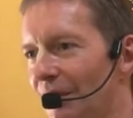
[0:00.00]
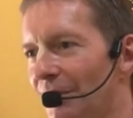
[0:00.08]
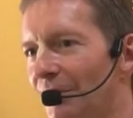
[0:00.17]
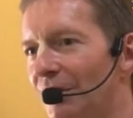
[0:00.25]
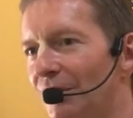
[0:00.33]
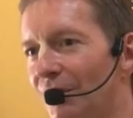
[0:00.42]

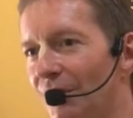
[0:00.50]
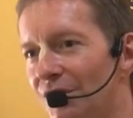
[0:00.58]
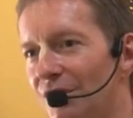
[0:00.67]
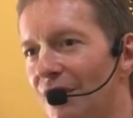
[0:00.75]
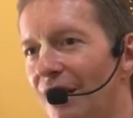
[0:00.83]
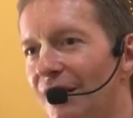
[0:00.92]
But
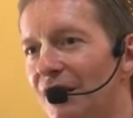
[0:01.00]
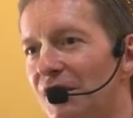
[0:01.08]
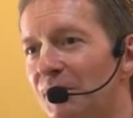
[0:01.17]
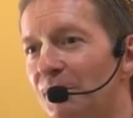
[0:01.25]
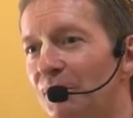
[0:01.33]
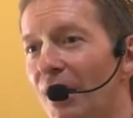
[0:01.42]
Krishna is
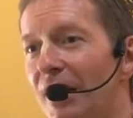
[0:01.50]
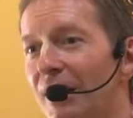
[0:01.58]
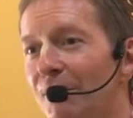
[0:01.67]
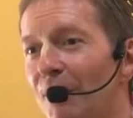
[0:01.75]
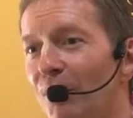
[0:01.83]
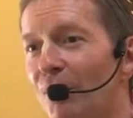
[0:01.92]

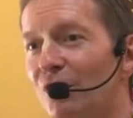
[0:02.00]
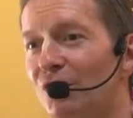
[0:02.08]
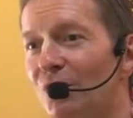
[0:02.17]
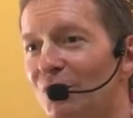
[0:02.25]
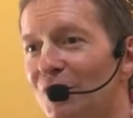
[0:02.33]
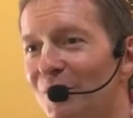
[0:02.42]
Prema
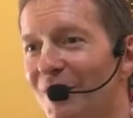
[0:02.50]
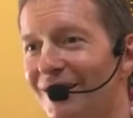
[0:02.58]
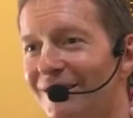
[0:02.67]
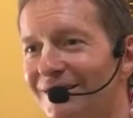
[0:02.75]
Purushottama.